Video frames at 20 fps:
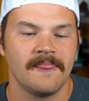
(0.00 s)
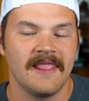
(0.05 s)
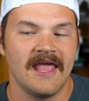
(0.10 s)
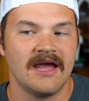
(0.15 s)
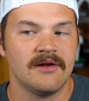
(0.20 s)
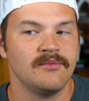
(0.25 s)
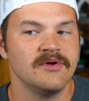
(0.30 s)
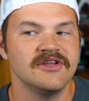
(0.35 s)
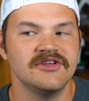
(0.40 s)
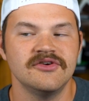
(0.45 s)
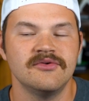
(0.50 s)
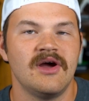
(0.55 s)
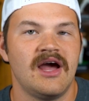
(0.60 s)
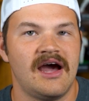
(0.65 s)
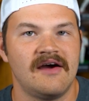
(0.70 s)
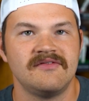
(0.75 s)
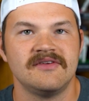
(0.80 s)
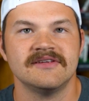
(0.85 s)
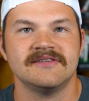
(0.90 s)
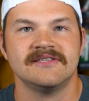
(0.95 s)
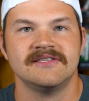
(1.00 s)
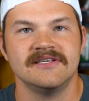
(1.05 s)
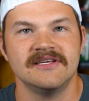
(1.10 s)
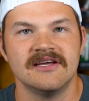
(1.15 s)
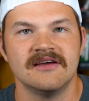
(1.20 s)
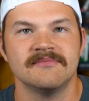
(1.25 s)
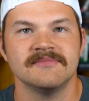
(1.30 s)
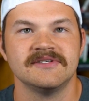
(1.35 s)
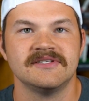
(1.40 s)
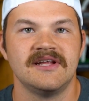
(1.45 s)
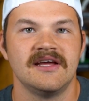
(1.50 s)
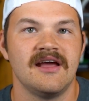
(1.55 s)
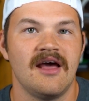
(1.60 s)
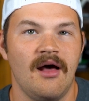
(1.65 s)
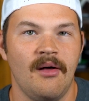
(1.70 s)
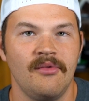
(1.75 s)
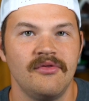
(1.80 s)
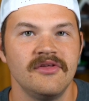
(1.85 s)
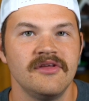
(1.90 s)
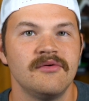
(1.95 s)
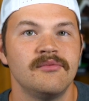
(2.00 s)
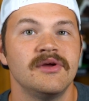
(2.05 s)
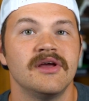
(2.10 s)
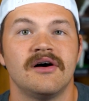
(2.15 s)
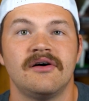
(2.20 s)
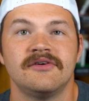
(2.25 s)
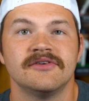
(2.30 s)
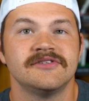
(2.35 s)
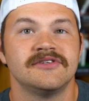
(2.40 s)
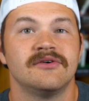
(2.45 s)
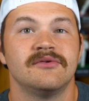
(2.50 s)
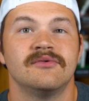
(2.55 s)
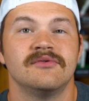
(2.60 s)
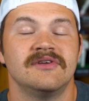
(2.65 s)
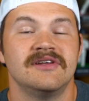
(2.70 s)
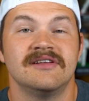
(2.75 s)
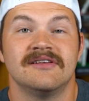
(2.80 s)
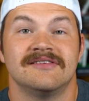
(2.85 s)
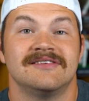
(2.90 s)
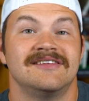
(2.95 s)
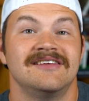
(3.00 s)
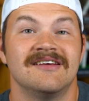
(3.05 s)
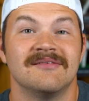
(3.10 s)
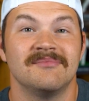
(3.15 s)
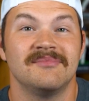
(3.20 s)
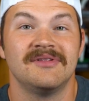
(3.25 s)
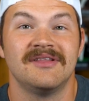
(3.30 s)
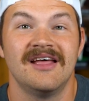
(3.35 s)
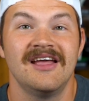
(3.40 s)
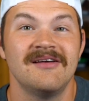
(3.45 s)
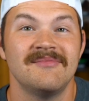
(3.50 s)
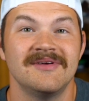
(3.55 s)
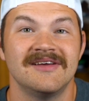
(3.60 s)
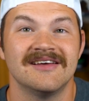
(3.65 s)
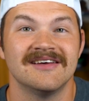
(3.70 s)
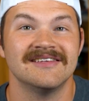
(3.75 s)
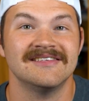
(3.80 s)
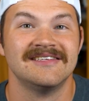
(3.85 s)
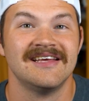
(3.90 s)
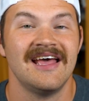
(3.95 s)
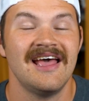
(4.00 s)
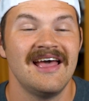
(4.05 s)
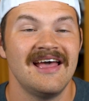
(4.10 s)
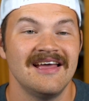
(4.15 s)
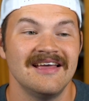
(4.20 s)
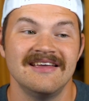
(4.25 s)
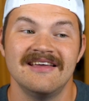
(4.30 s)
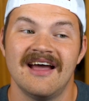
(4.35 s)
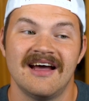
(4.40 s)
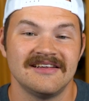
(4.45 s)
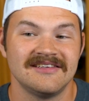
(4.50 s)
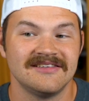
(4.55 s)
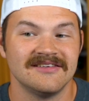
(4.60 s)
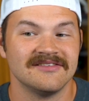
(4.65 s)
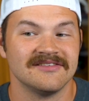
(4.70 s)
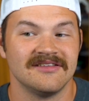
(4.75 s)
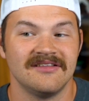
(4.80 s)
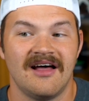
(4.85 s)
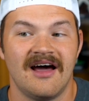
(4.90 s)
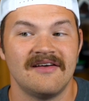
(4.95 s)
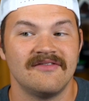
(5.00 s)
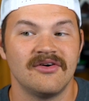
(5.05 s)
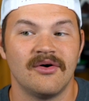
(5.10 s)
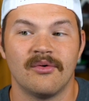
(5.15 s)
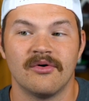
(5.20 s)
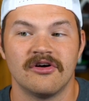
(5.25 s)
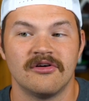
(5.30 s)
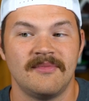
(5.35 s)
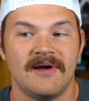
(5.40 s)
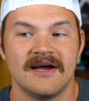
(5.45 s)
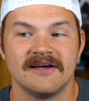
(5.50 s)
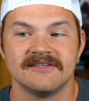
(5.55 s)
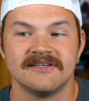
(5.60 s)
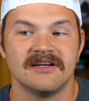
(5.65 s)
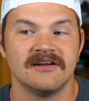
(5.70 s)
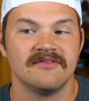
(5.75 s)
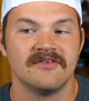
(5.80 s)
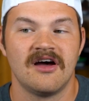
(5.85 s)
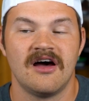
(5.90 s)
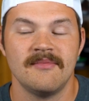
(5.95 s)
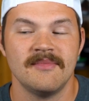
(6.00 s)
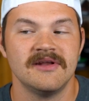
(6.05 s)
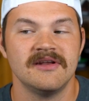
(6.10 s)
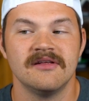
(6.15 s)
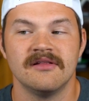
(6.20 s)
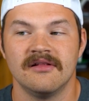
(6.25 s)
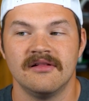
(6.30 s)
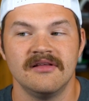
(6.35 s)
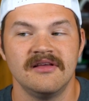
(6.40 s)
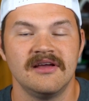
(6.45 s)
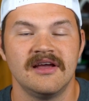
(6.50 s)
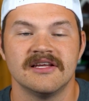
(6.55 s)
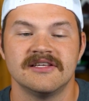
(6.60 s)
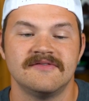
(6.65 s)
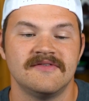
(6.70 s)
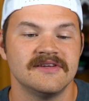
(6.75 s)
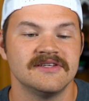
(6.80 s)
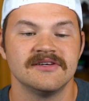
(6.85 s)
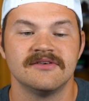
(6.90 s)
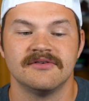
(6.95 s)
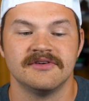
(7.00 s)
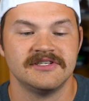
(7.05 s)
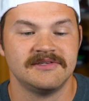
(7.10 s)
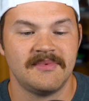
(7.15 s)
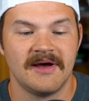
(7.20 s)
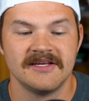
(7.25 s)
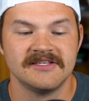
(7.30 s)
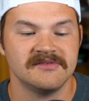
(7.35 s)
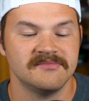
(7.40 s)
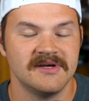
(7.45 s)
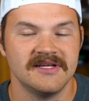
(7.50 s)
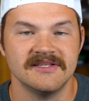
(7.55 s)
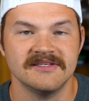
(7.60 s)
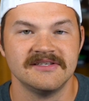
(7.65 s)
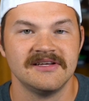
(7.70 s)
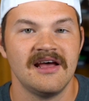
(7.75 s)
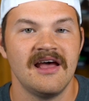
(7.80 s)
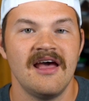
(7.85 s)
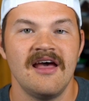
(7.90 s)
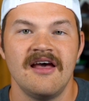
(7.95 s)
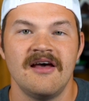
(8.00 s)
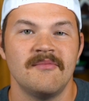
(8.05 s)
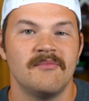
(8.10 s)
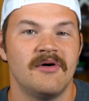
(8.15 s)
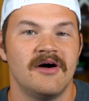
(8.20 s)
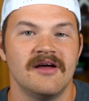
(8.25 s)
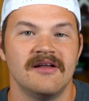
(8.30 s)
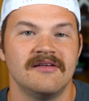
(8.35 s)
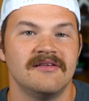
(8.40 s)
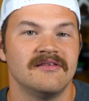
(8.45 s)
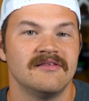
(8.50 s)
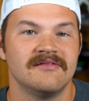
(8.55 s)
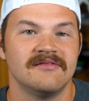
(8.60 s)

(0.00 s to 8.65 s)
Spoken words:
and we do have to see him stay healthy. We also need to see him play because, yes, there's a lot of quarterbacks that have come into the league as physical specimens, but